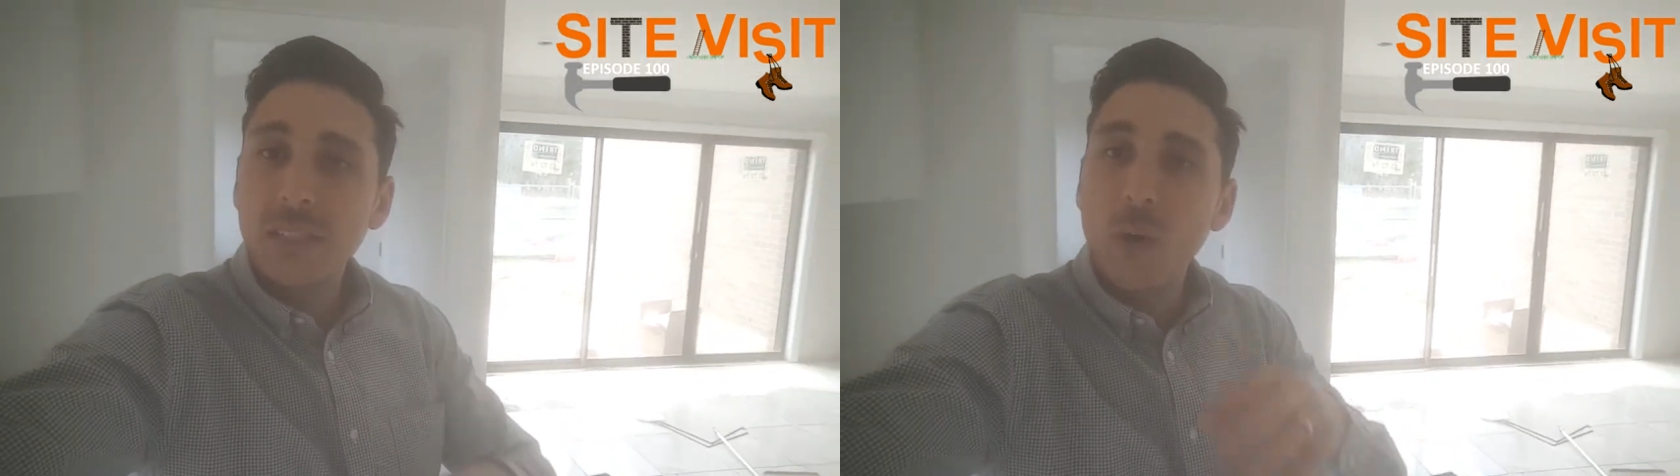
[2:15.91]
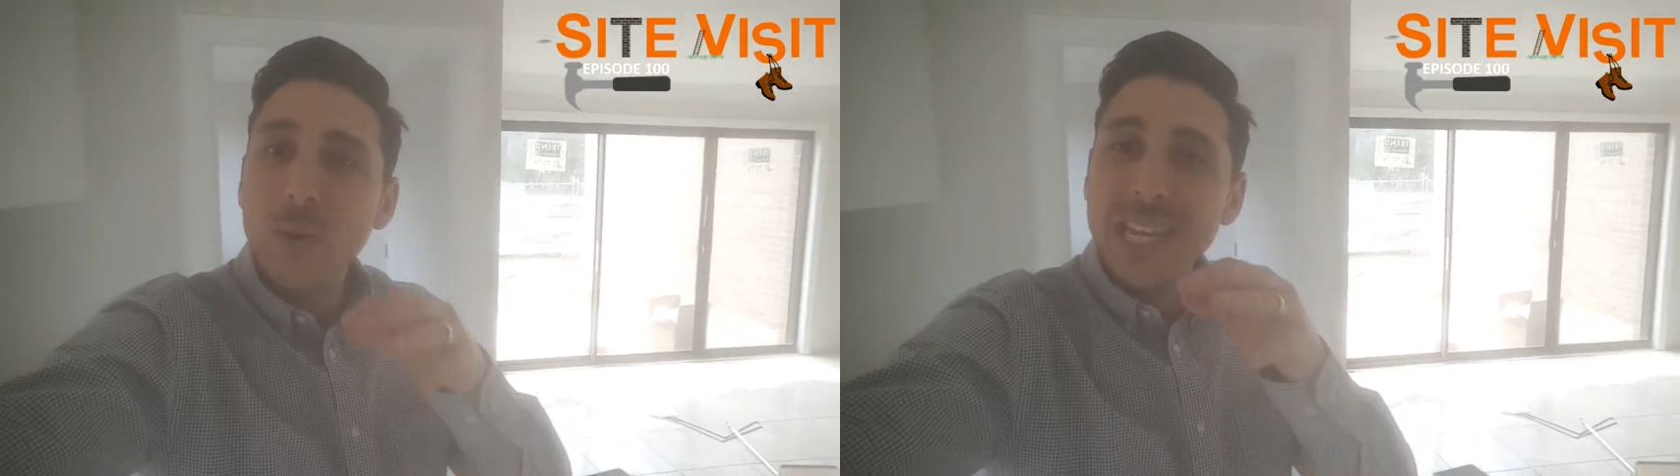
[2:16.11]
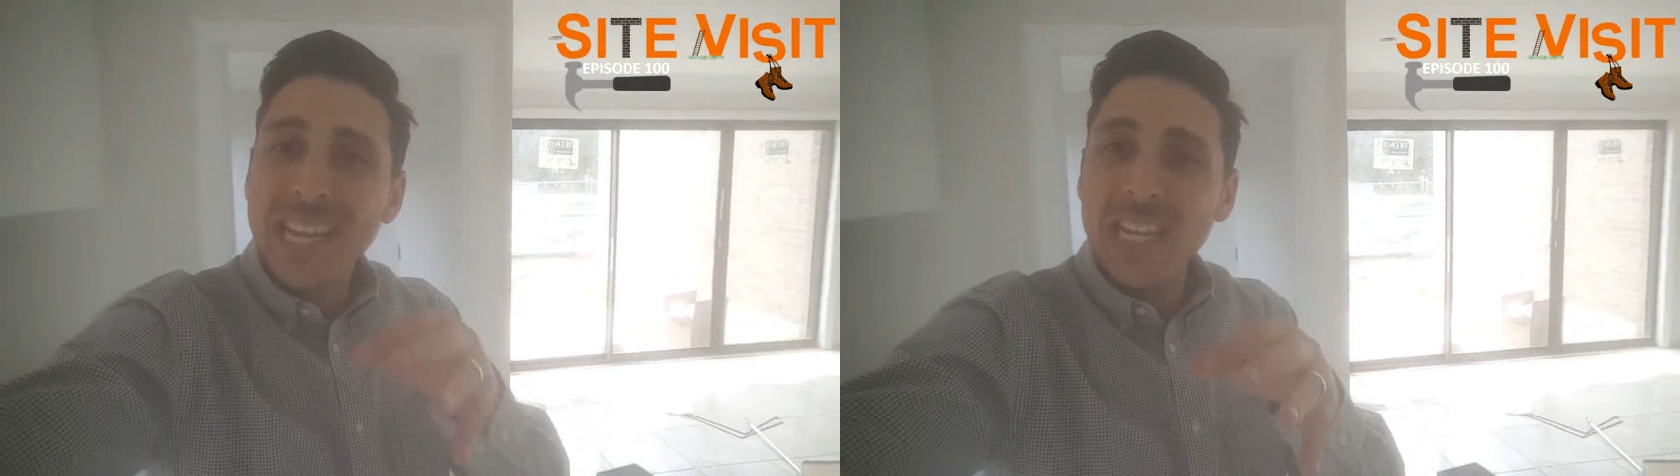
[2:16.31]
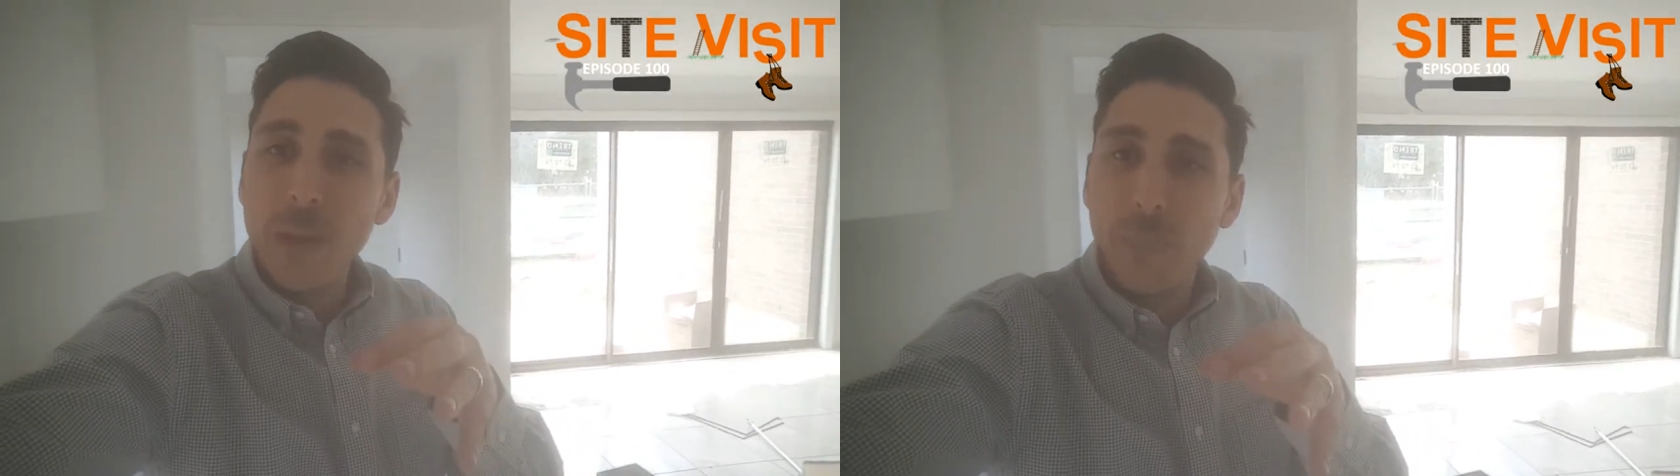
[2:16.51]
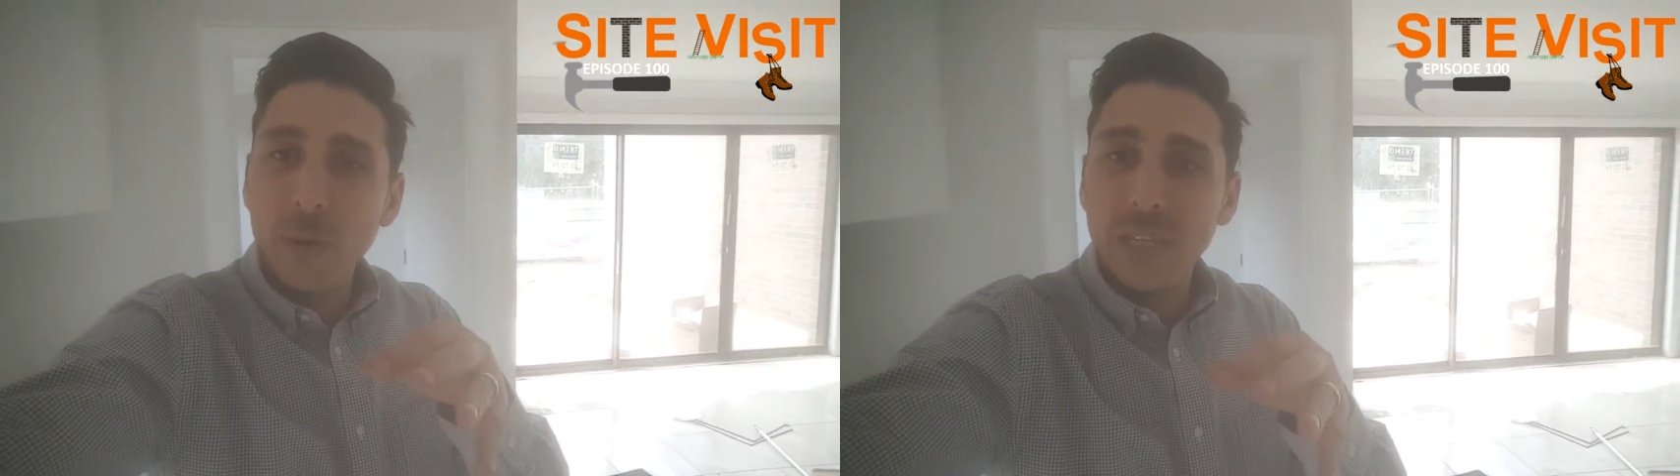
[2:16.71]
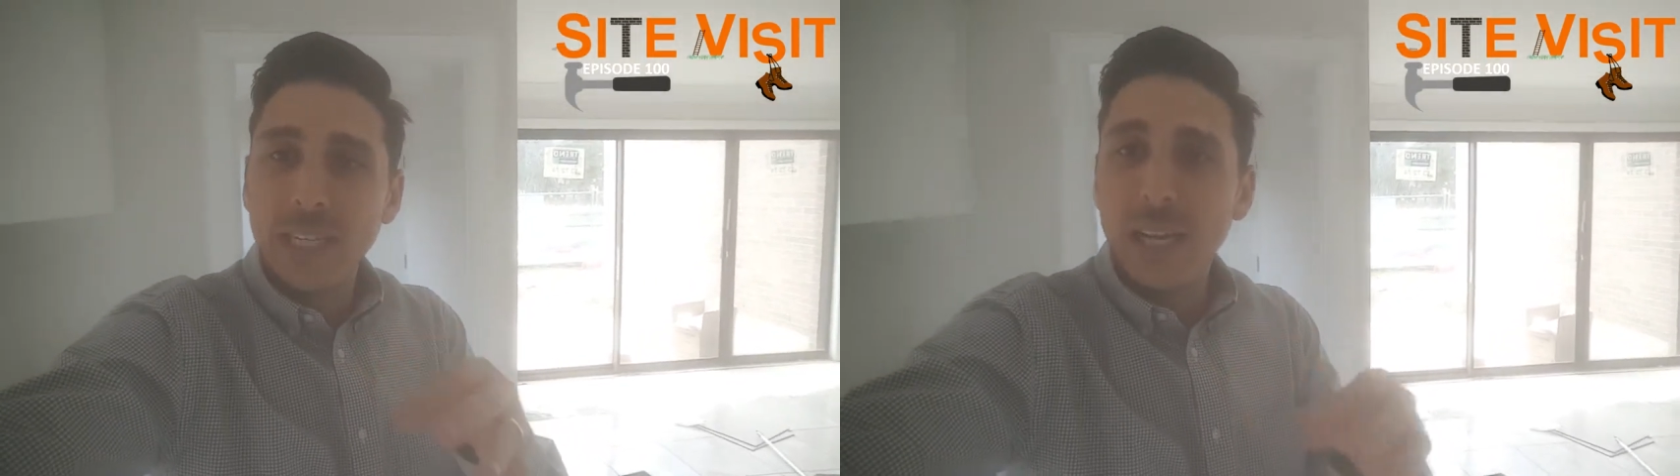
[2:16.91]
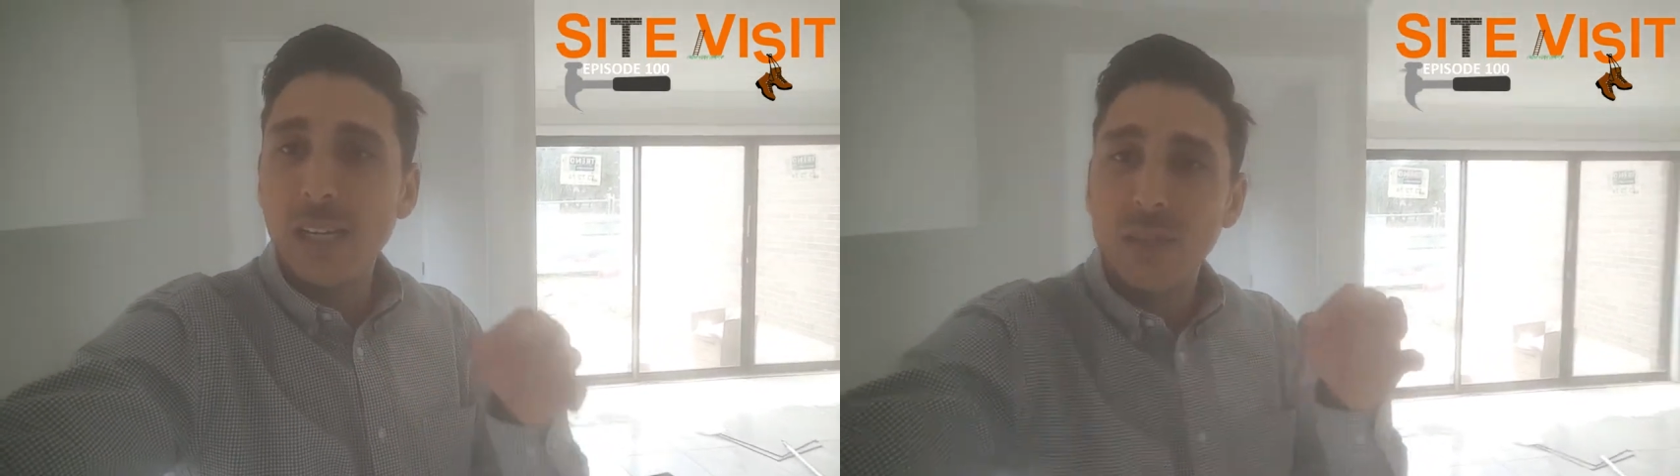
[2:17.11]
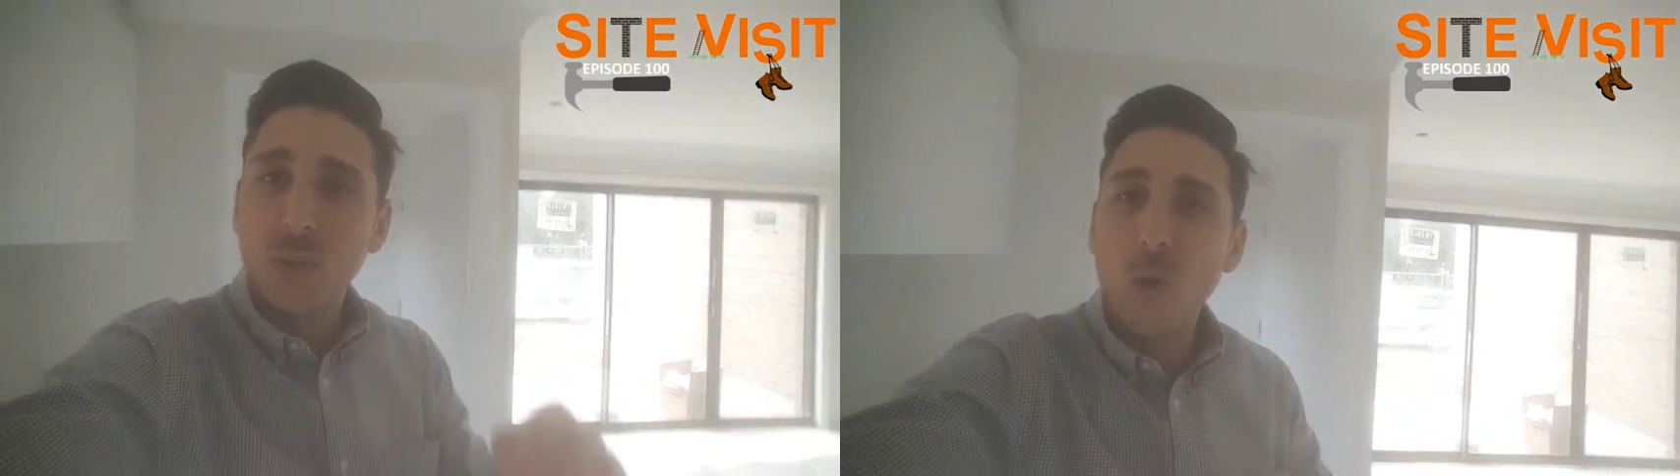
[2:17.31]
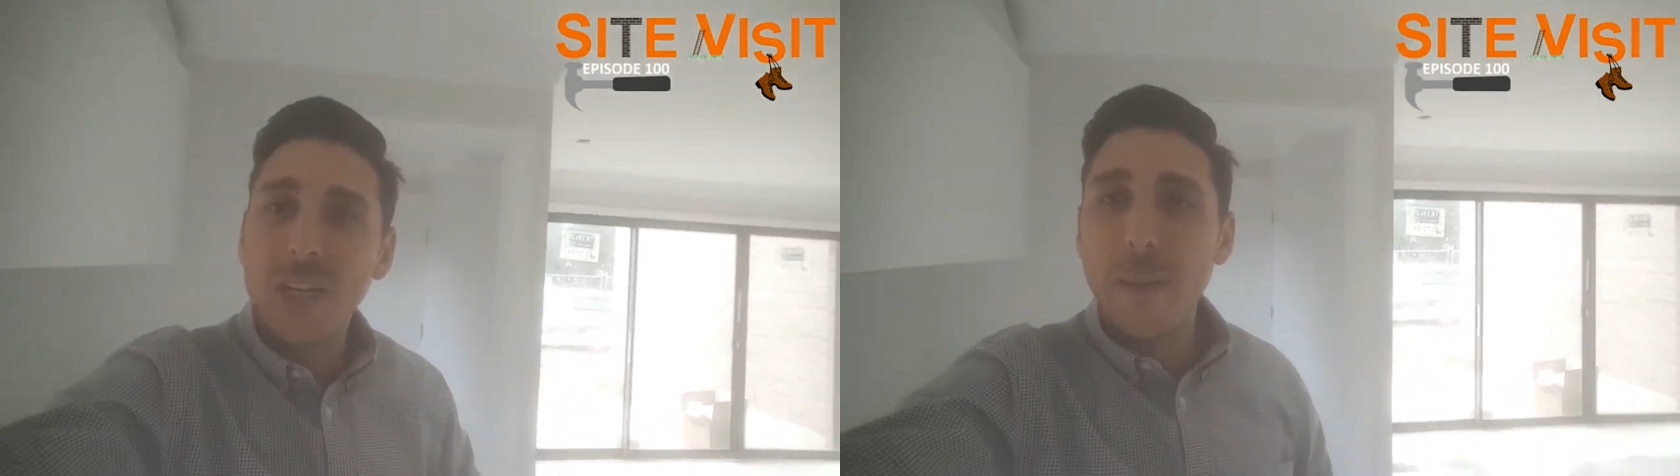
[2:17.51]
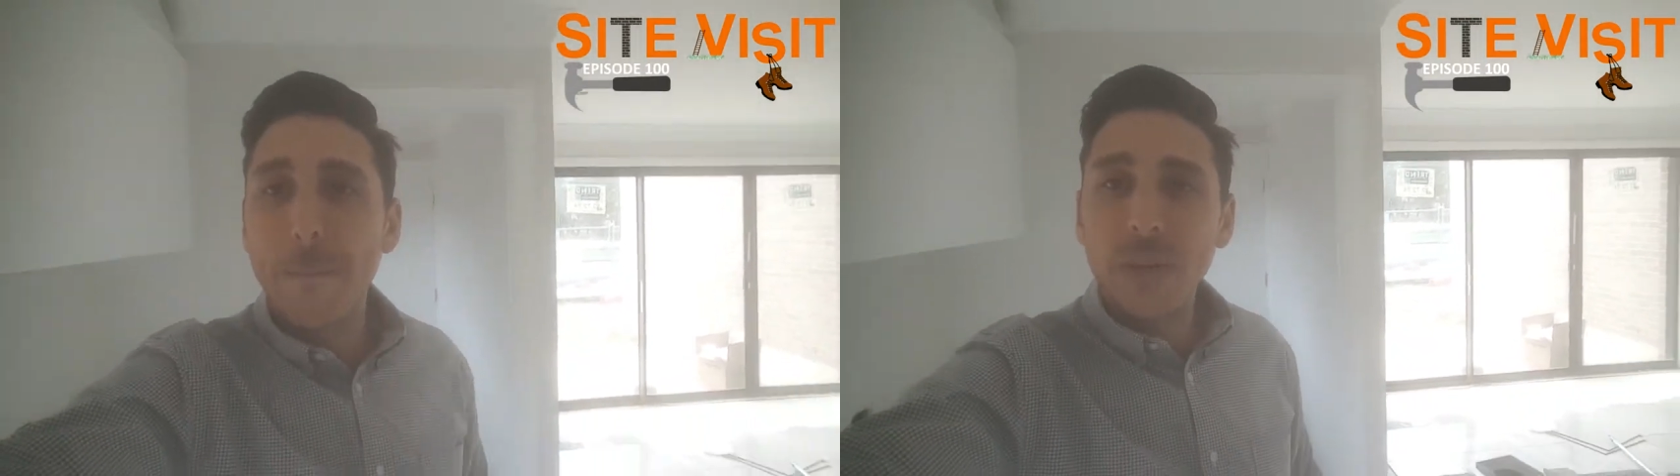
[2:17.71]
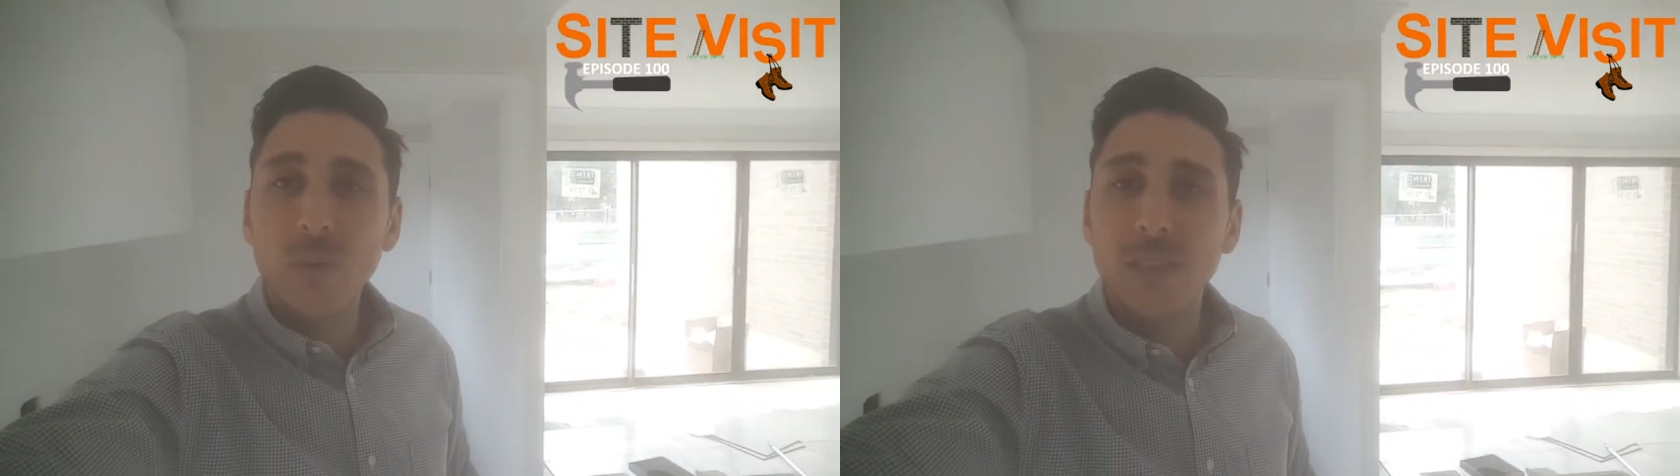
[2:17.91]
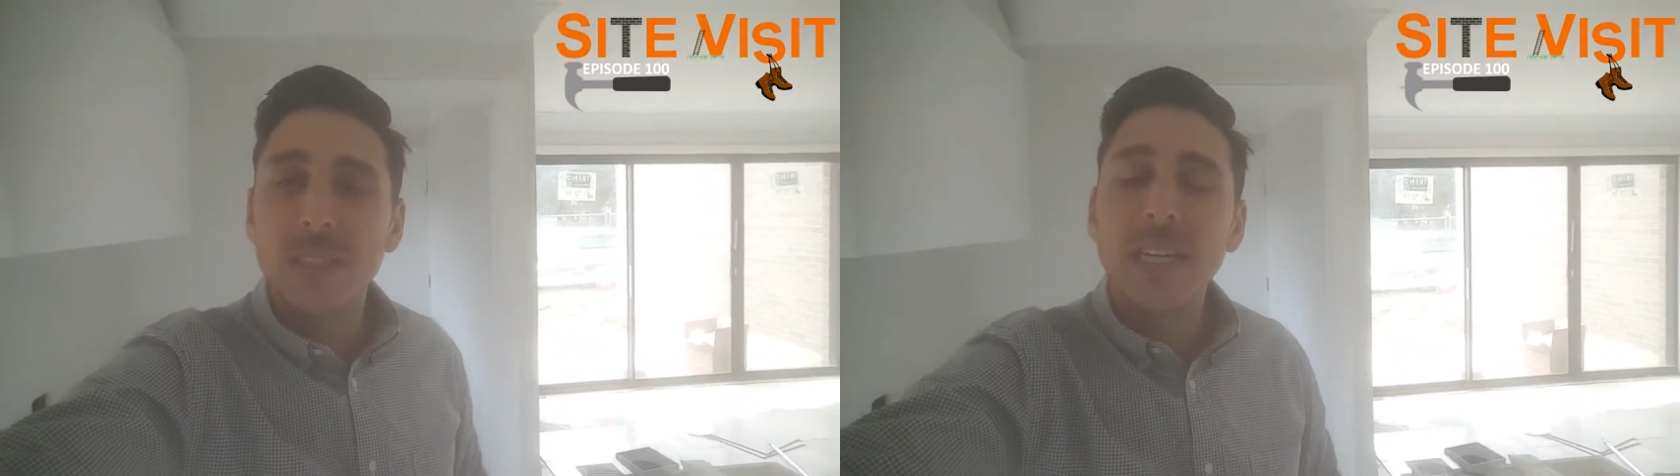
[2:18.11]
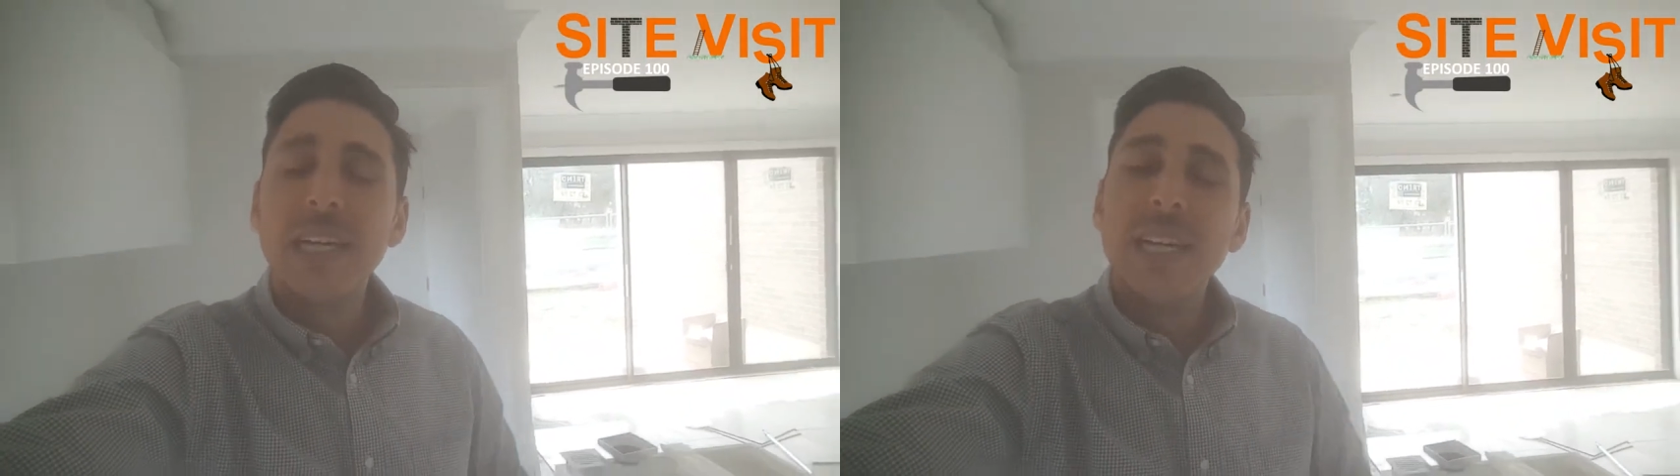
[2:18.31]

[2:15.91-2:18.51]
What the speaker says: So when you're getting your building tenders and talking to builders,